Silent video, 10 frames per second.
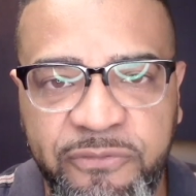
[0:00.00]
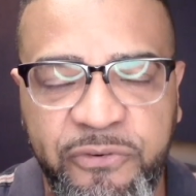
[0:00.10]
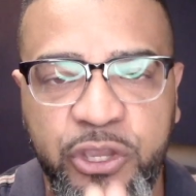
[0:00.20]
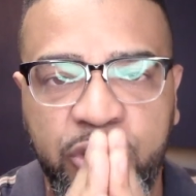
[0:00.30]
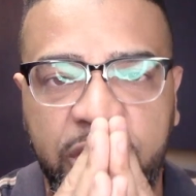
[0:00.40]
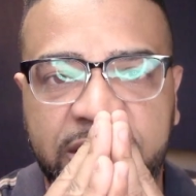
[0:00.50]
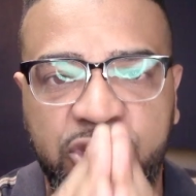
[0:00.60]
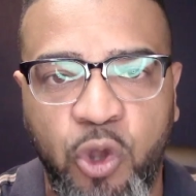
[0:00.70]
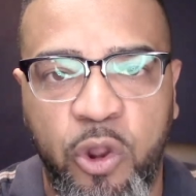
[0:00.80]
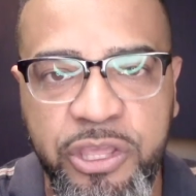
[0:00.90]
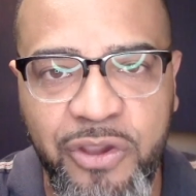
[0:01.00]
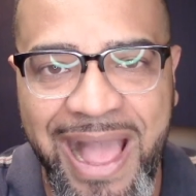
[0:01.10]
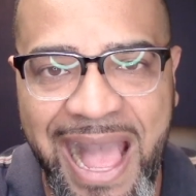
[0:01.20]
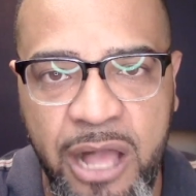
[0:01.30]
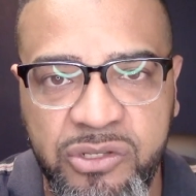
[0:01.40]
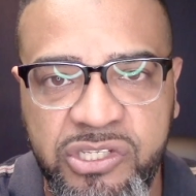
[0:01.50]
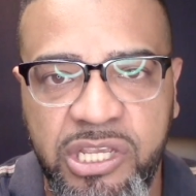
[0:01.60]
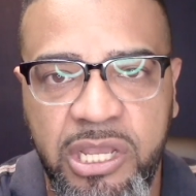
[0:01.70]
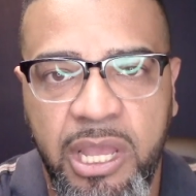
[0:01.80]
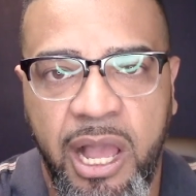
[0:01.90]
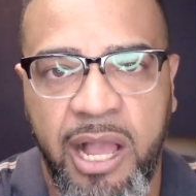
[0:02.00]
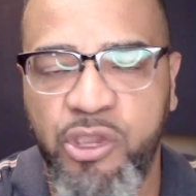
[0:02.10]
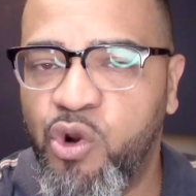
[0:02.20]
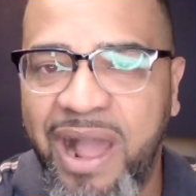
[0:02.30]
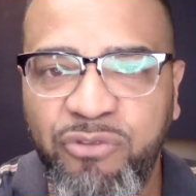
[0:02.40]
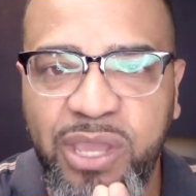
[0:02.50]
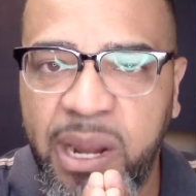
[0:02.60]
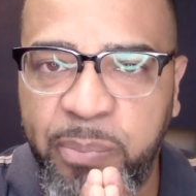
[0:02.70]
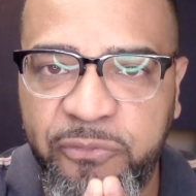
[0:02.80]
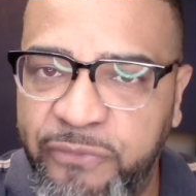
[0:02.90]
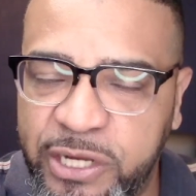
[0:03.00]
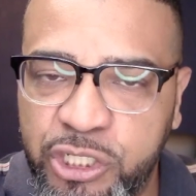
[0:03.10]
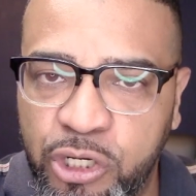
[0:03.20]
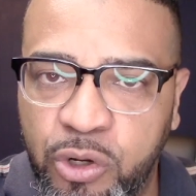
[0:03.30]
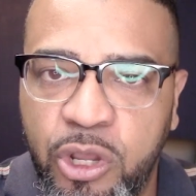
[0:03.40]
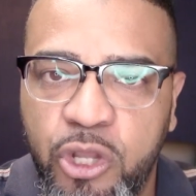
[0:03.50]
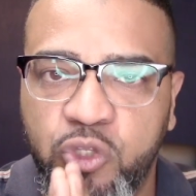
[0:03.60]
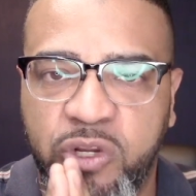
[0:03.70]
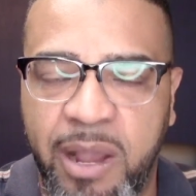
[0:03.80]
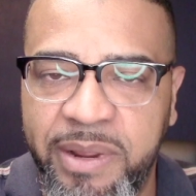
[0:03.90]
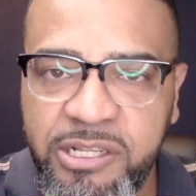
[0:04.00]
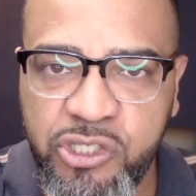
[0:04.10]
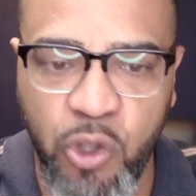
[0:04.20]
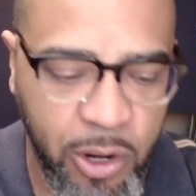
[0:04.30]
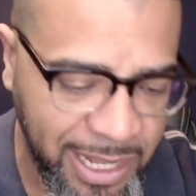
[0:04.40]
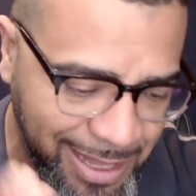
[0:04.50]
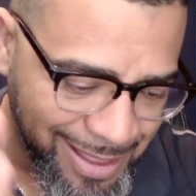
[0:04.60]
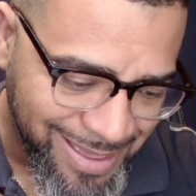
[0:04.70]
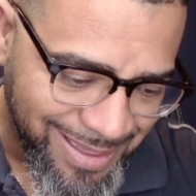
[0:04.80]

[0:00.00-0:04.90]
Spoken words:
unit for you to install in your house, you don't have to get a professional to come and install it.